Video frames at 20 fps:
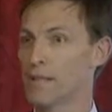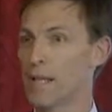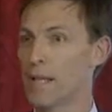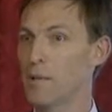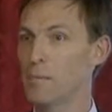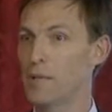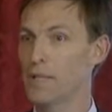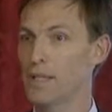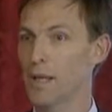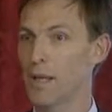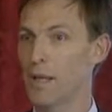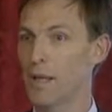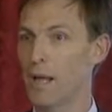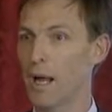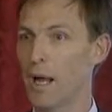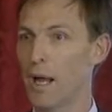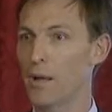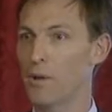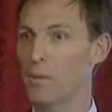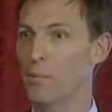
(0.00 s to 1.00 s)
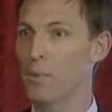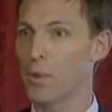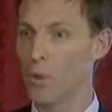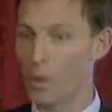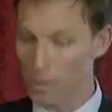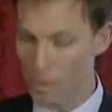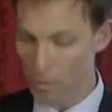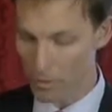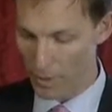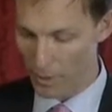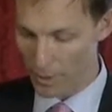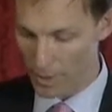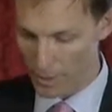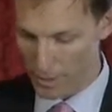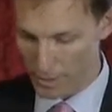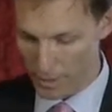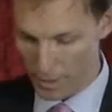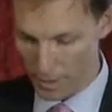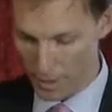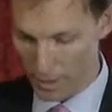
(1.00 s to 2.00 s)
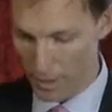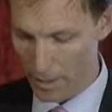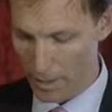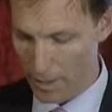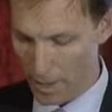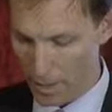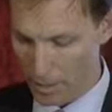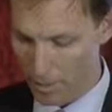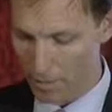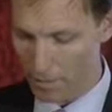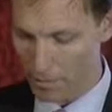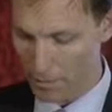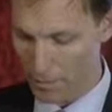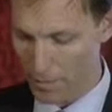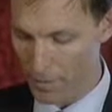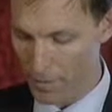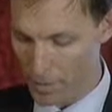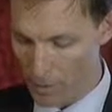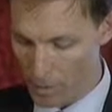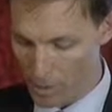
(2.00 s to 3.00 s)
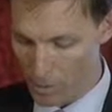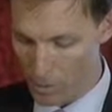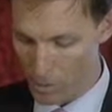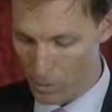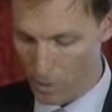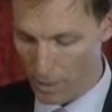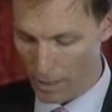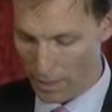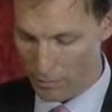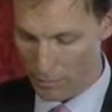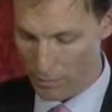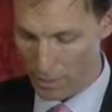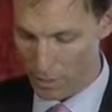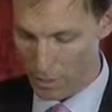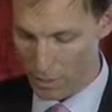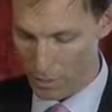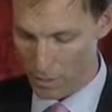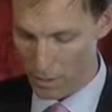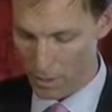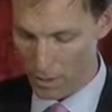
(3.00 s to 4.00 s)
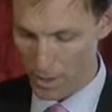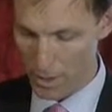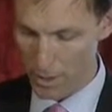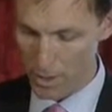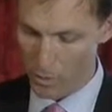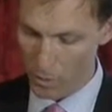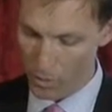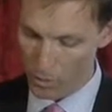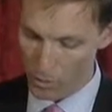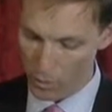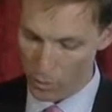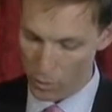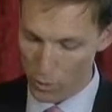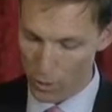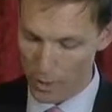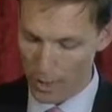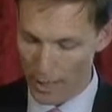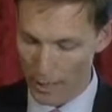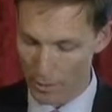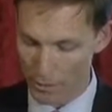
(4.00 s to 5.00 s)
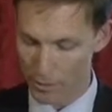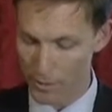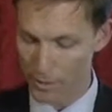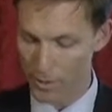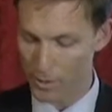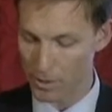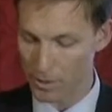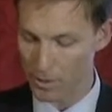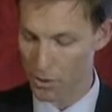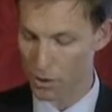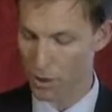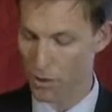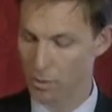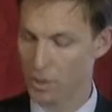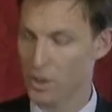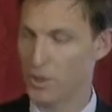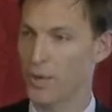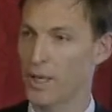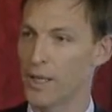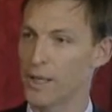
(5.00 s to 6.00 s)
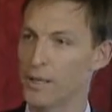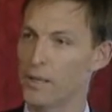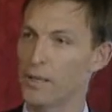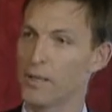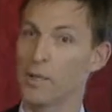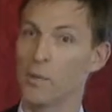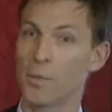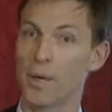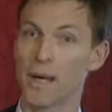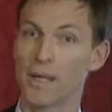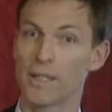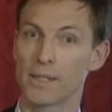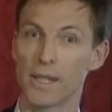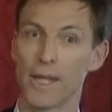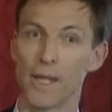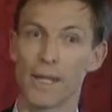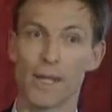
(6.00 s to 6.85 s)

10% higher employment rates above the EU average, with 2.5 million jobs created in the past